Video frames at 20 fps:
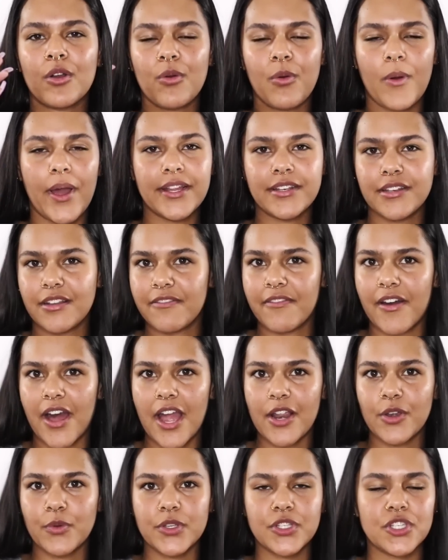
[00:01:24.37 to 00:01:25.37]
quite
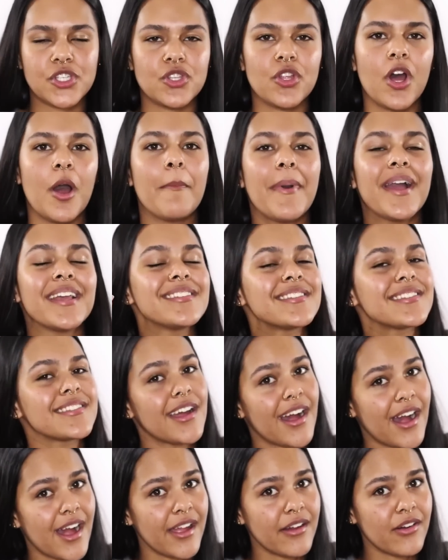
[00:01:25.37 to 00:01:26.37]
defined, which is not my
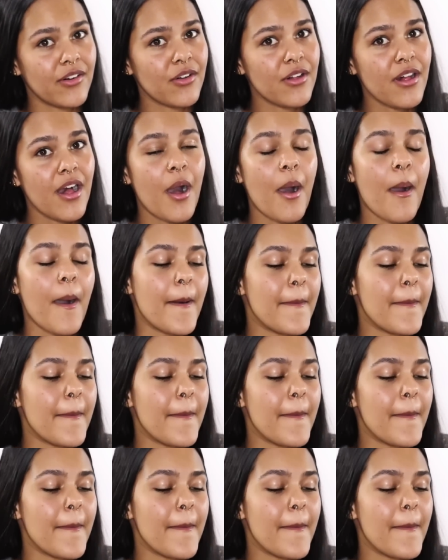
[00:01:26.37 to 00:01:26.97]
style,